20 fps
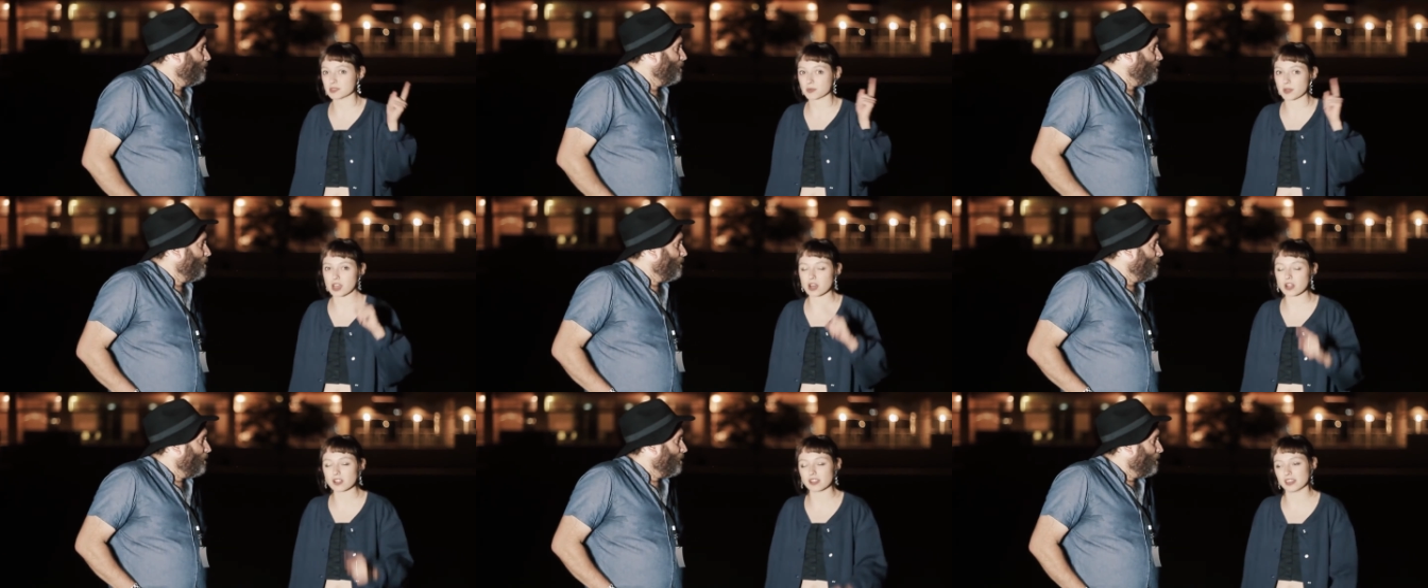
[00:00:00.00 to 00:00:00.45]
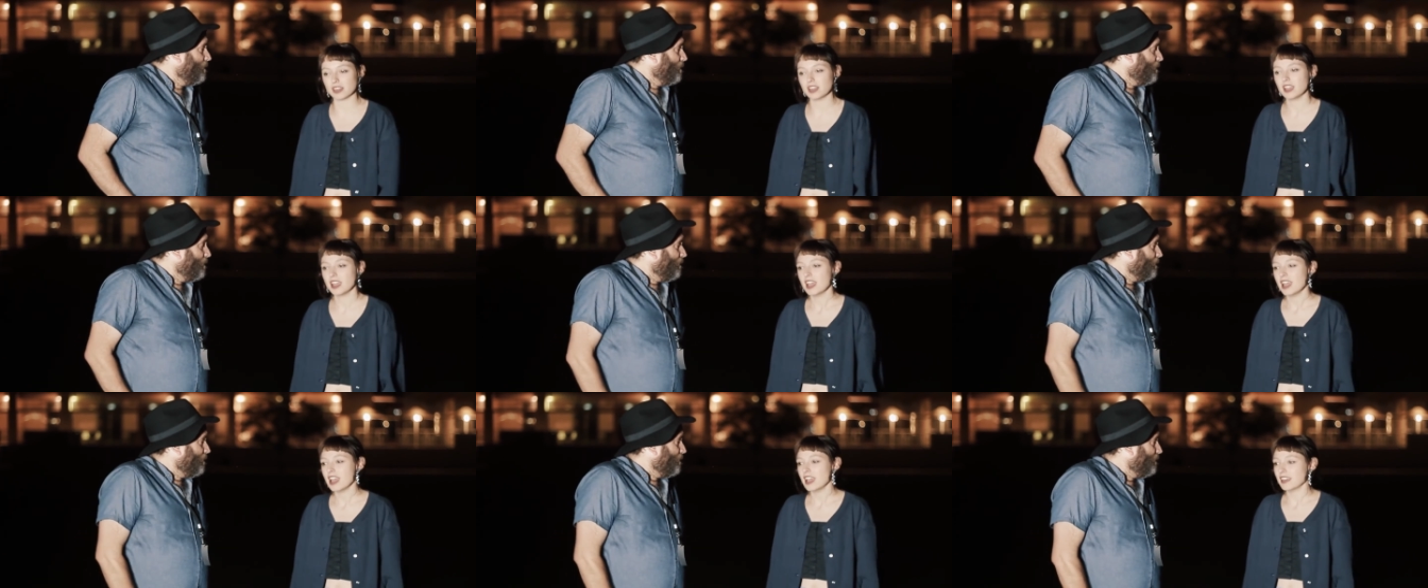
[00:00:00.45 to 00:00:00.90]
as well, and
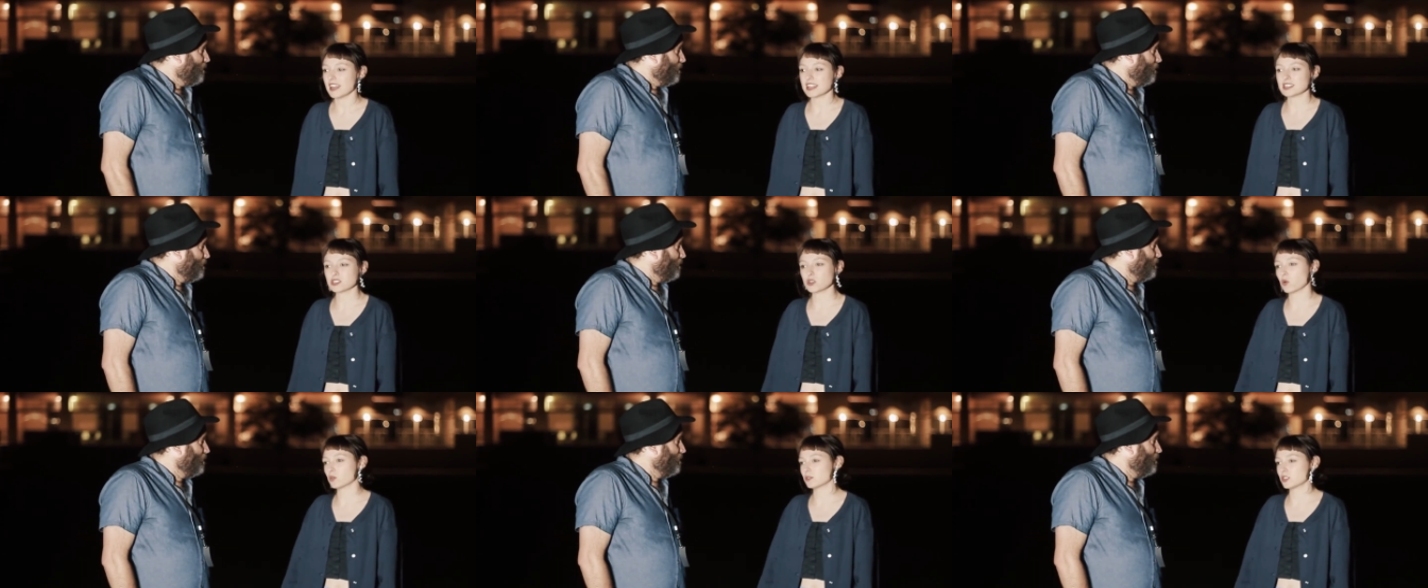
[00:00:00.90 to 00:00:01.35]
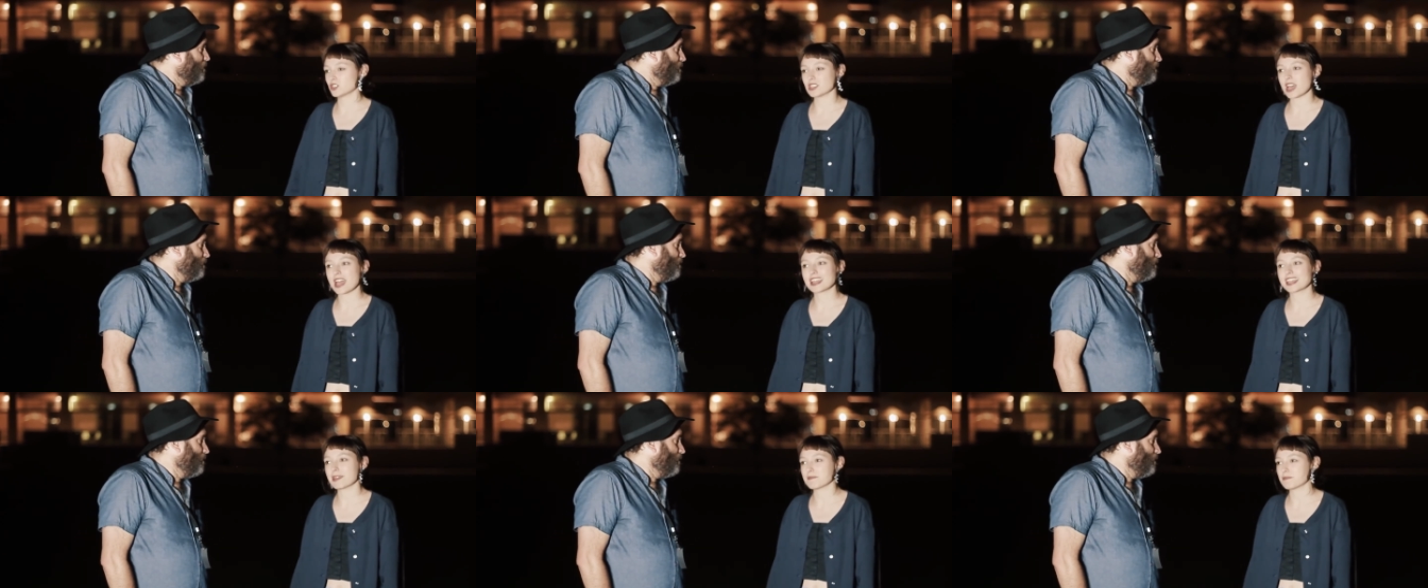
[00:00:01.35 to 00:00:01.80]
that's all
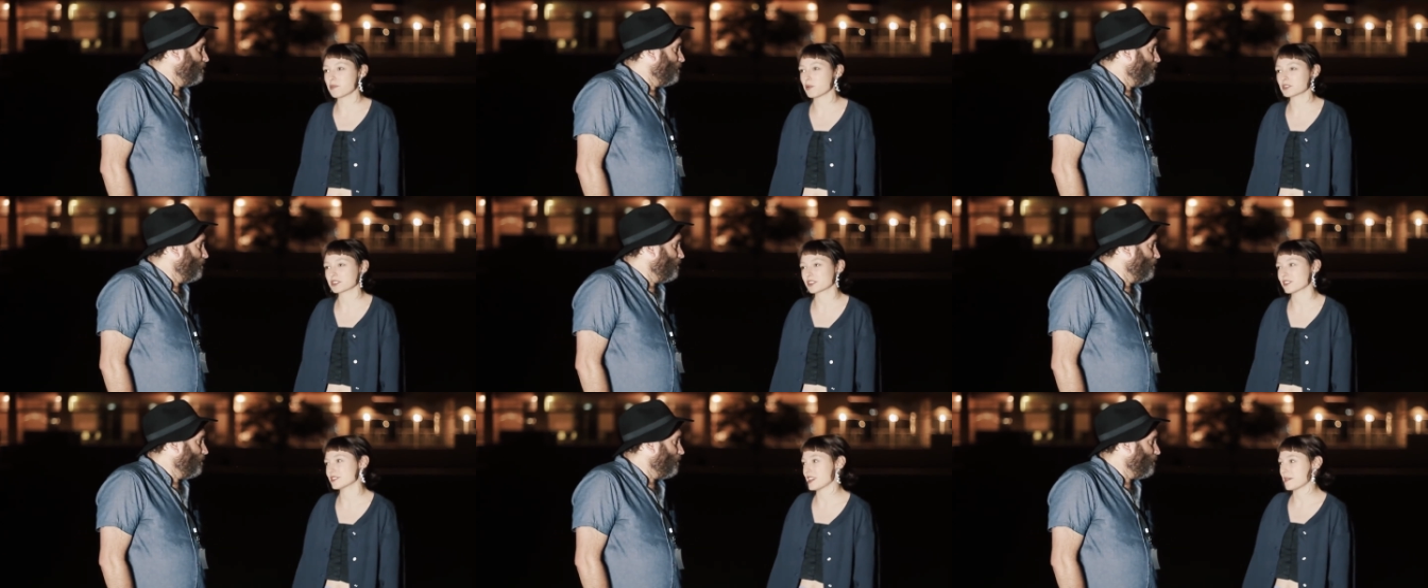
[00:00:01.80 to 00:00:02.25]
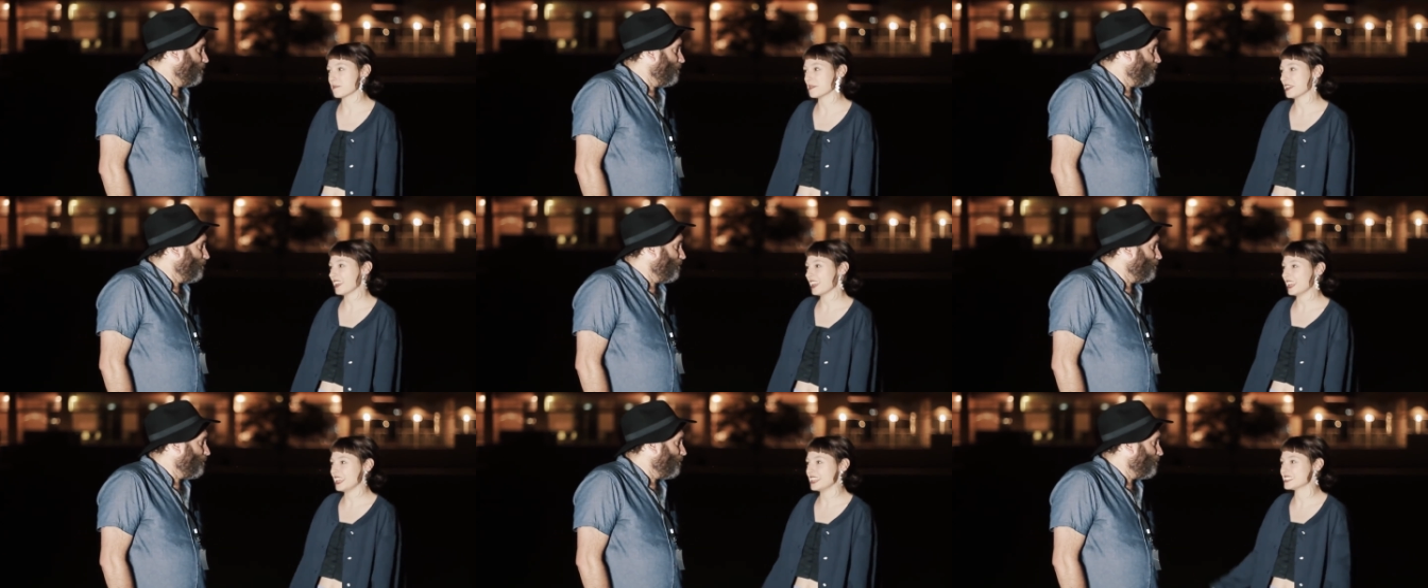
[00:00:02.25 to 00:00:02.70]
just, I get booked because
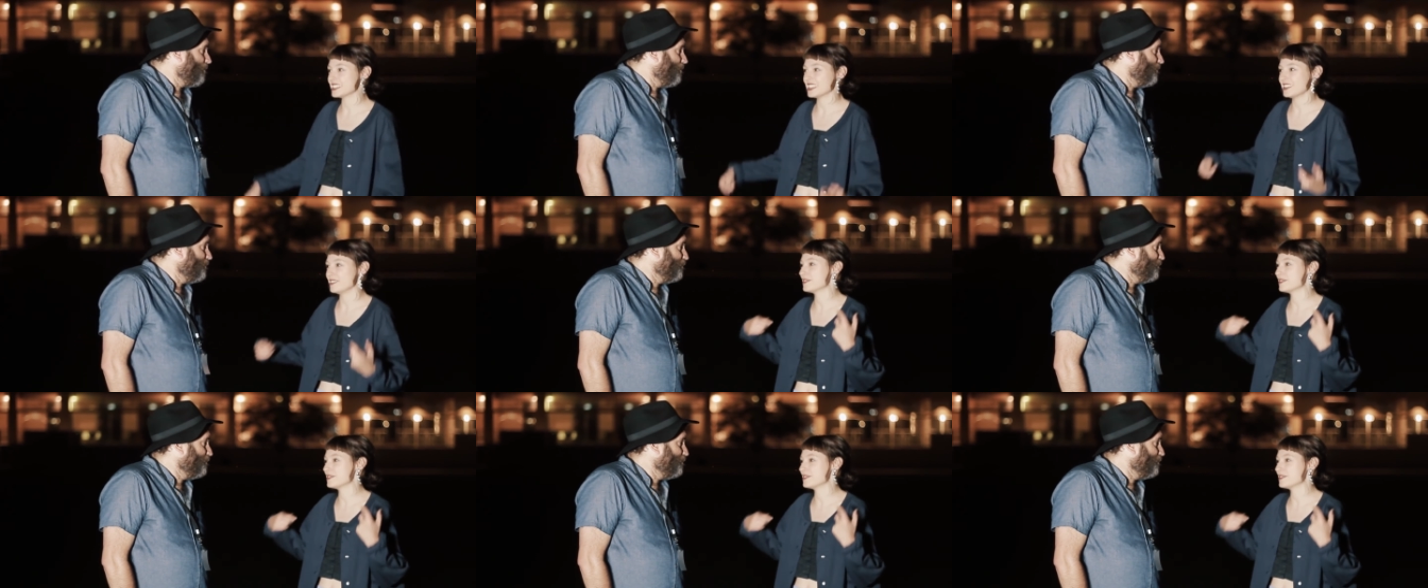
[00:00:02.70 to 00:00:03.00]
I'm an easy